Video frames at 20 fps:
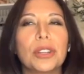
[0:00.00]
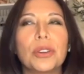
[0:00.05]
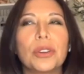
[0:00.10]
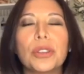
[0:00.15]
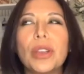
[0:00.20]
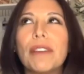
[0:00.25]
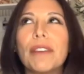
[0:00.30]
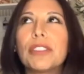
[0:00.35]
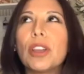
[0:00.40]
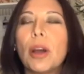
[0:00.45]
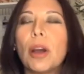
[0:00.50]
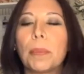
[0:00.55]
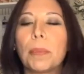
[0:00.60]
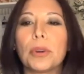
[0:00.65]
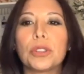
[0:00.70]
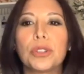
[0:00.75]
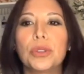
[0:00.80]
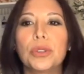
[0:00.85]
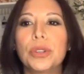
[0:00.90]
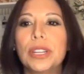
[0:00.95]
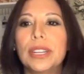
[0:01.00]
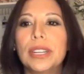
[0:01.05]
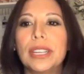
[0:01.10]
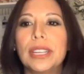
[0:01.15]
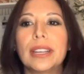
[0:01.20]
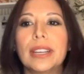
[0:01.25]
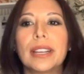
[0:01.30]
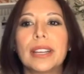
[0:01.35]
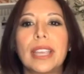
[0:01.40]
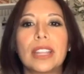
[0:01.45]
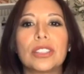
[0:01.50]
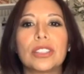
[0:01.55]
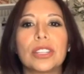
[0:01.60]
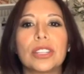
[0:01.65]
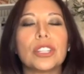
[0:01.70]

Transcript: you have the opportunity, again,